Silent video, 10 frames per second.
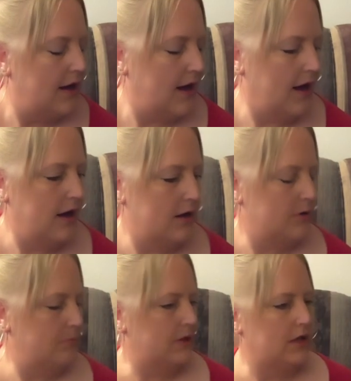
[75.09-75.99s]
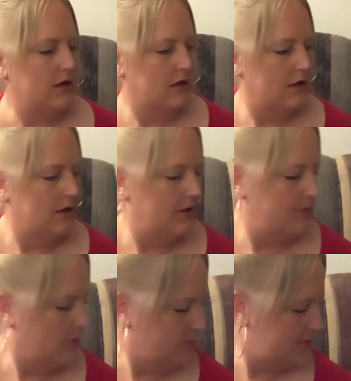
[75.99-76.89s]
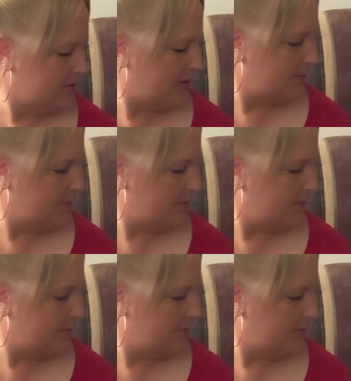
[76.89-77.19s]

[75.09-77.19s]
Um, oh, sorry,